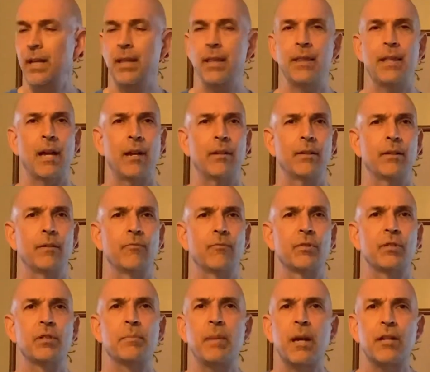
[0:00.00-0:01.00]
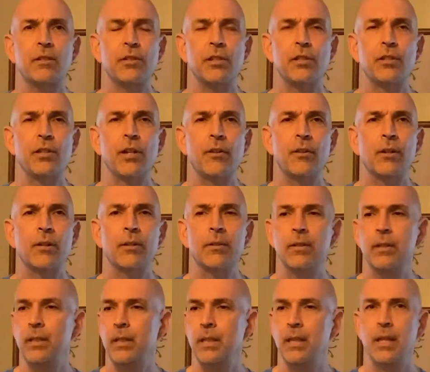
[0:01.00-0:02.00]
that respects each other,
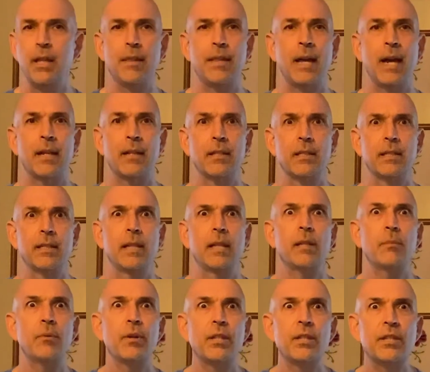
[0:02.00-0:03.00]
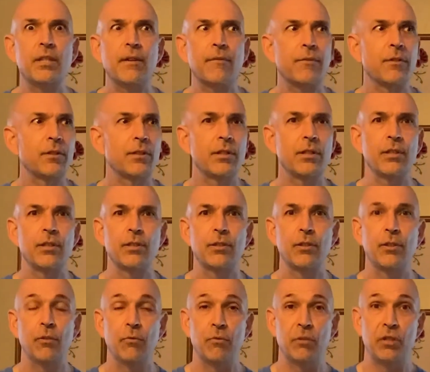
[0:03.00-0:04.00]
that celebrates differences,
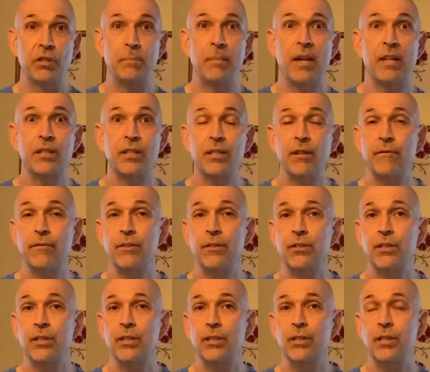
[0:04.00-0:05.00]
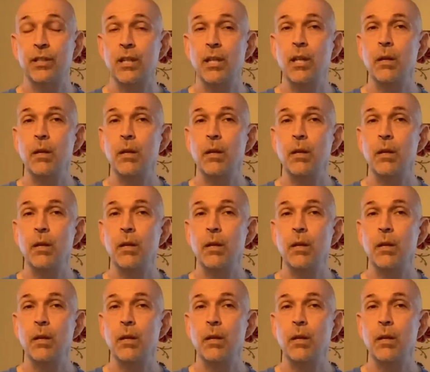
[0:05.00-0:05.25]
respects differences,